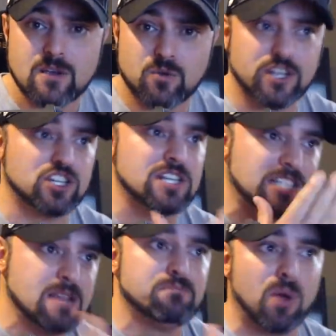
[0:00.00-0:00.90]
which
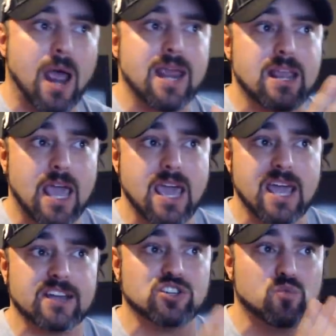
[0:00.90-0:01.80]
seen Brian
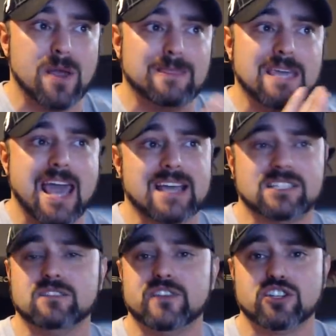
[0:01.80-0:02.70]
Cage win the X
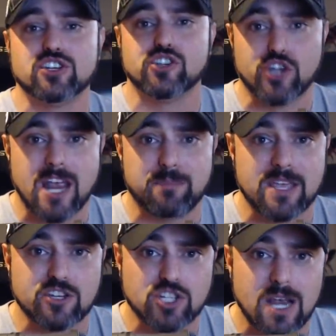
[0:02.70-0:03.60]
Division
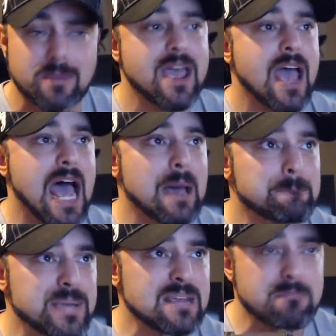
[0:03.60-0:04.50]
Championship
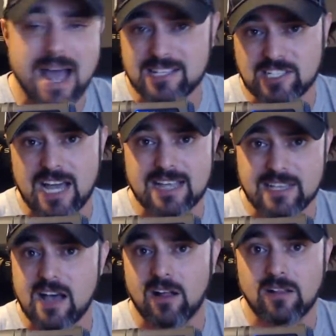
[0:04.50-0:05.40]
and beat Matt
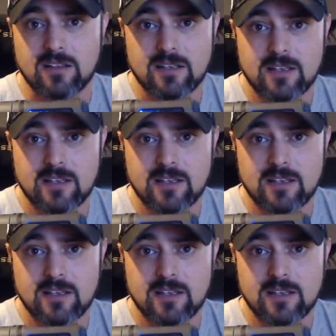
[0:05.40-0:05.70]
Sydal